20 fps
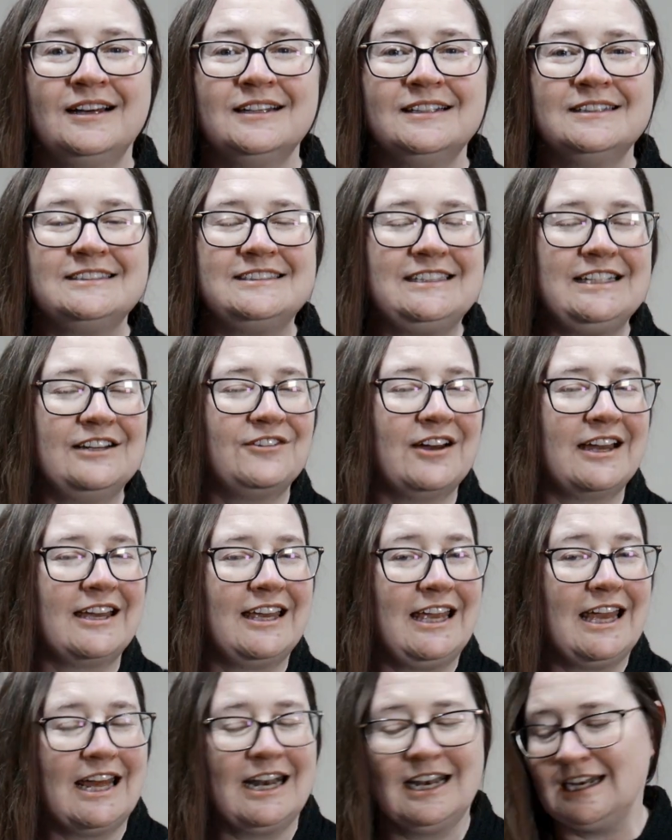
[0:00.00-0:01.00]
see if I
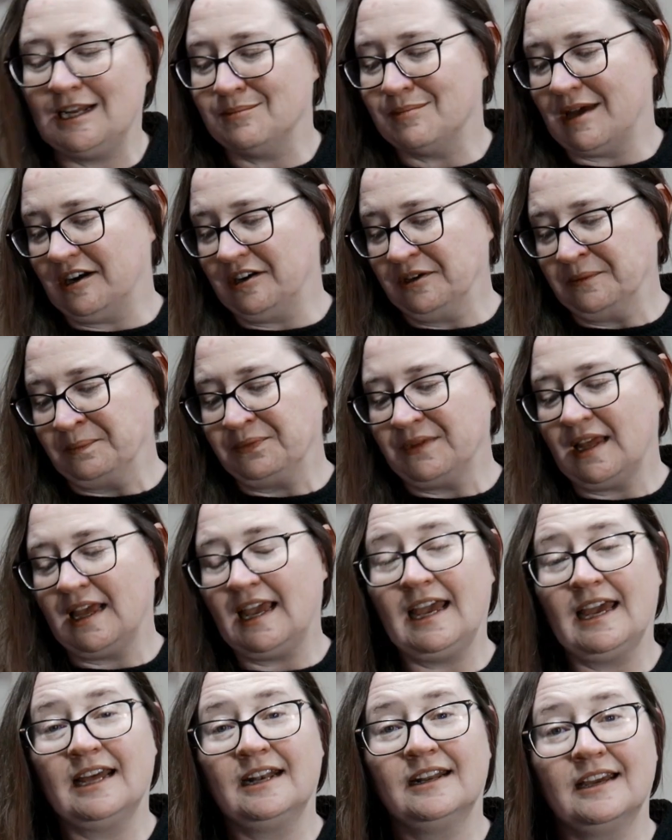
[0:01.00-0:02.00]
can get any better.
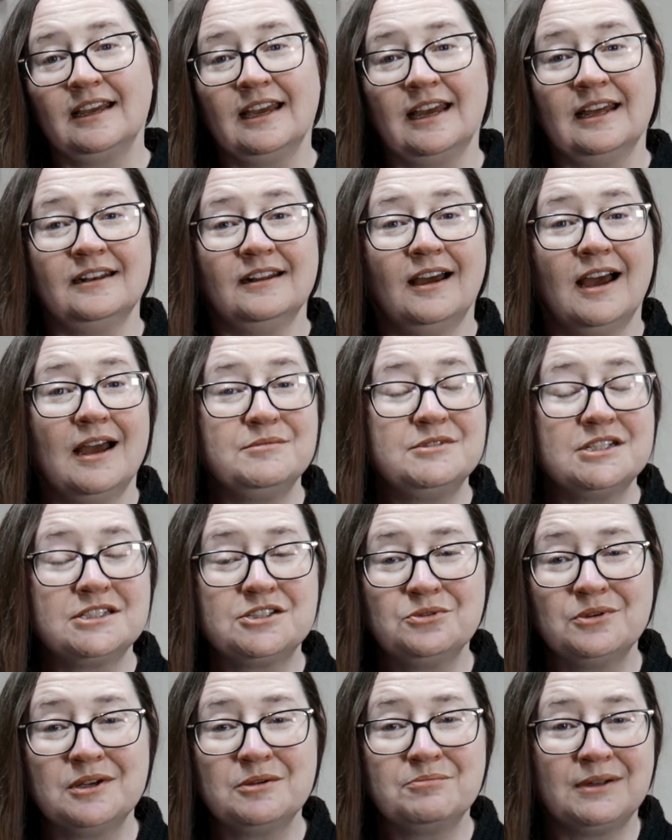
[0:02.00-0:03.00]
And again, I'm just
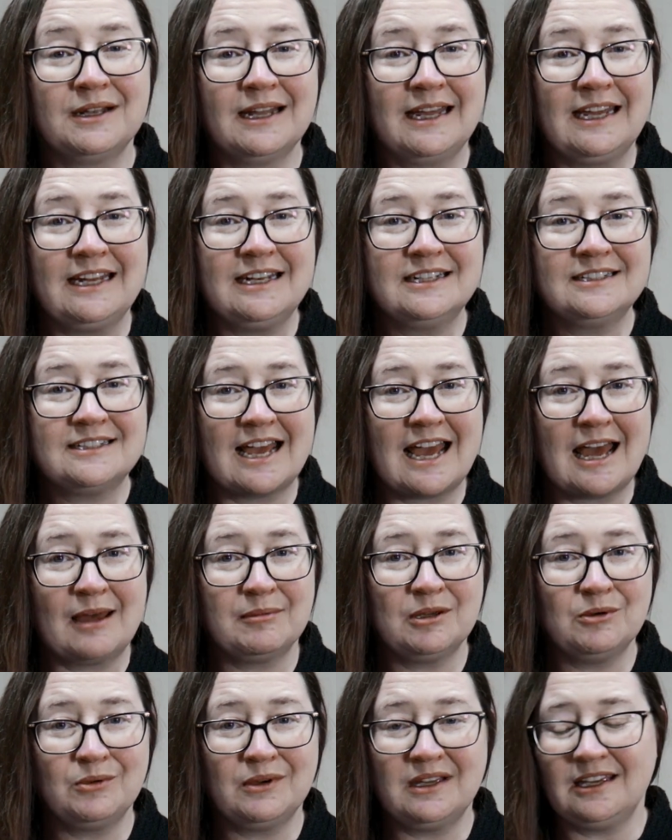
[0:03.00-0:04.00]
doing plain
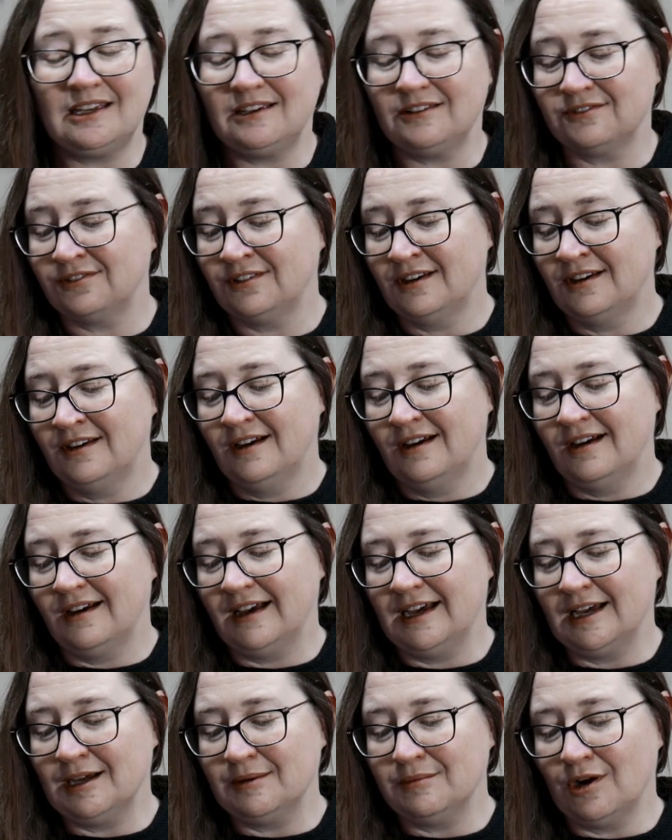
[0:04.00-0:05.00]
tabby weave
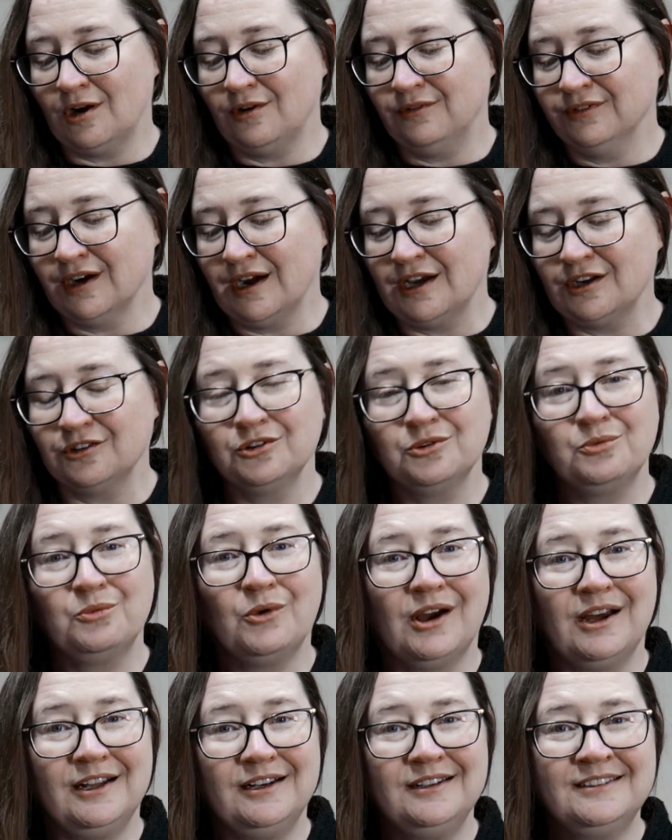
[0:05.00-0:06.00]
over under
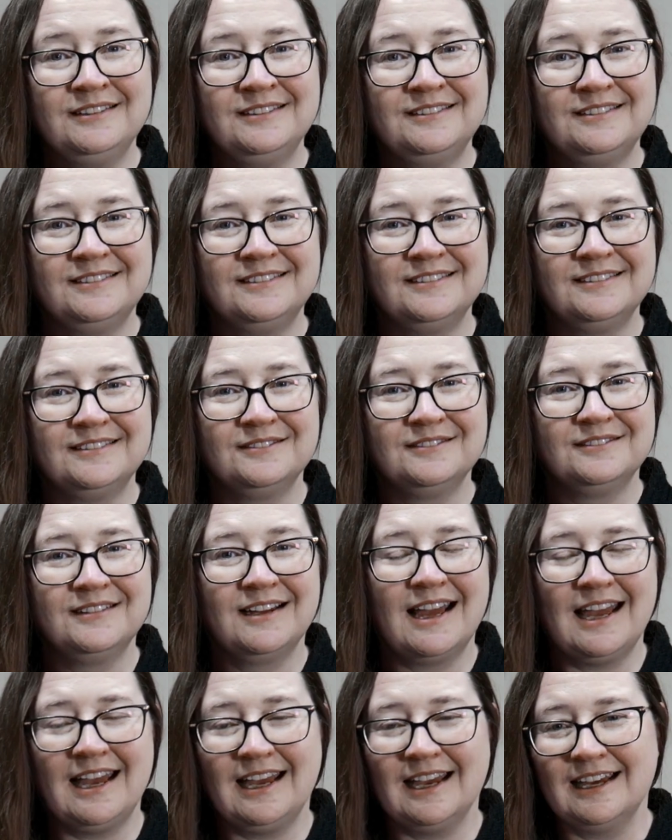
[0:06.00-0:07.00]
1,
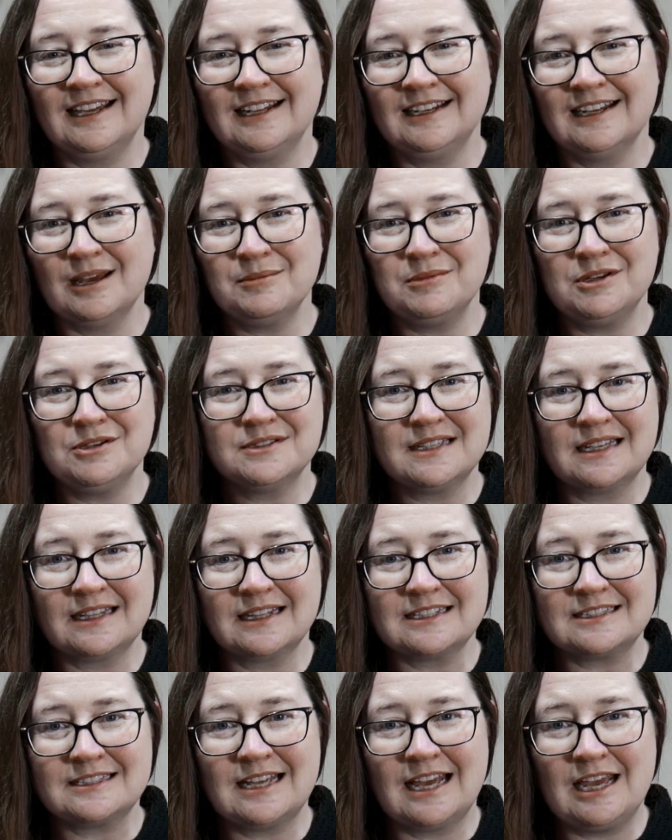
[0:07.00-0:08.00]
and I'm using
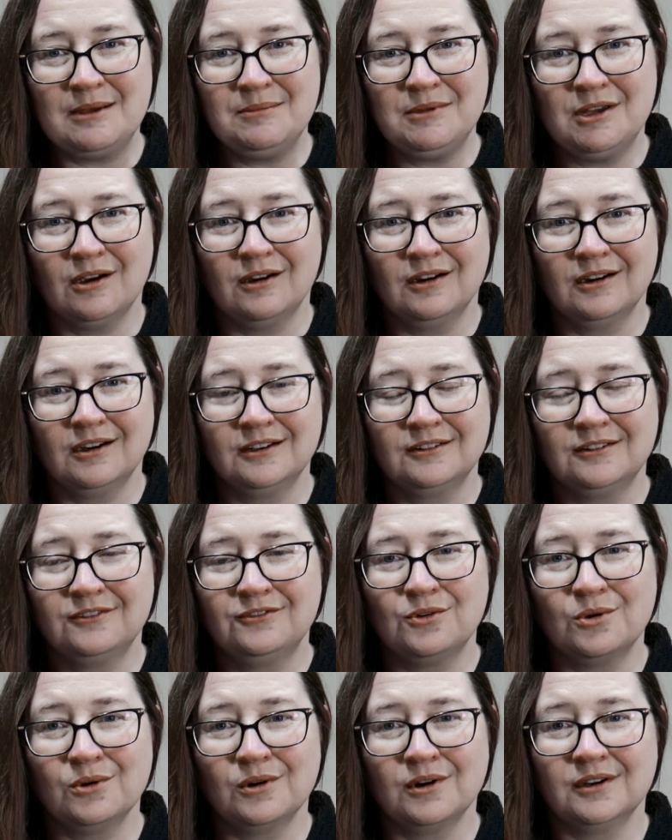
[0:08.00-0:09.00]
the same yarn
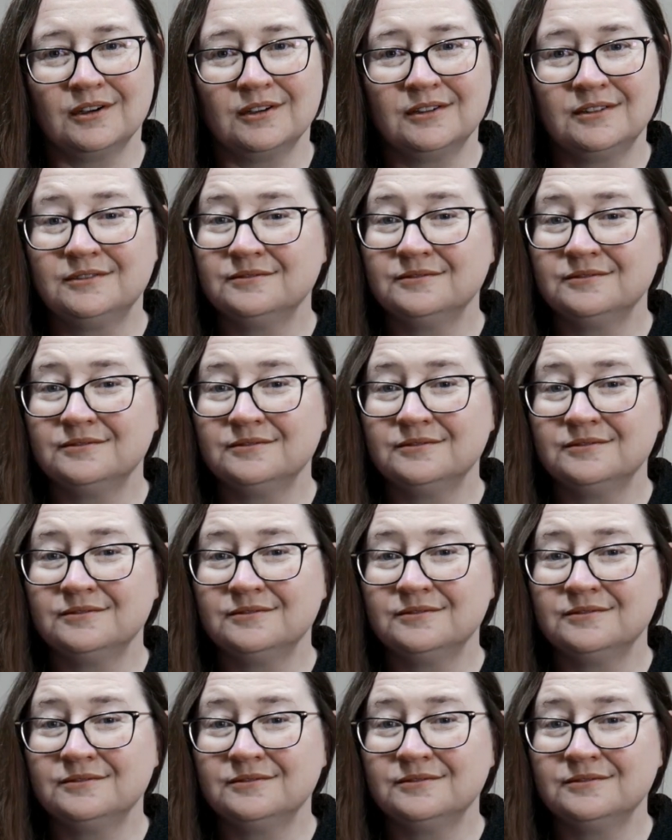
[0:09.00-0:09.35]
for